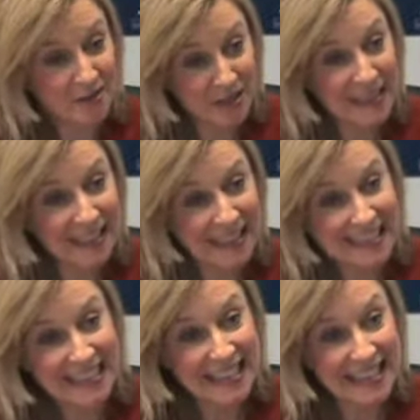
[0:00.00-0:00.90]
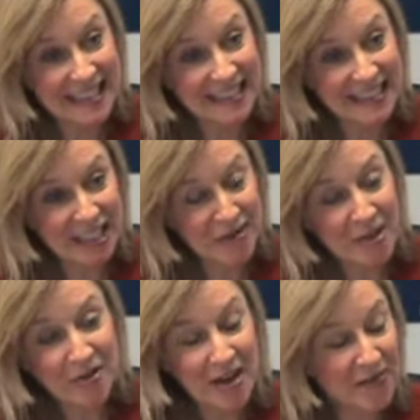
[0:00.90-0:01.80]
Really, it's going to be
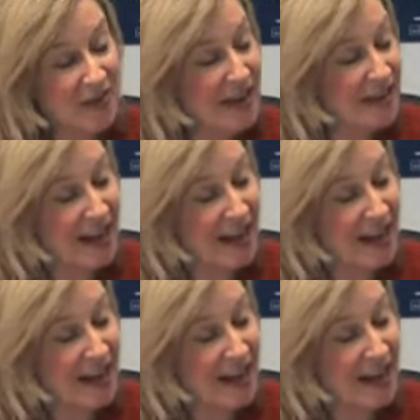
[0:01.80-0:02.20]
great fun.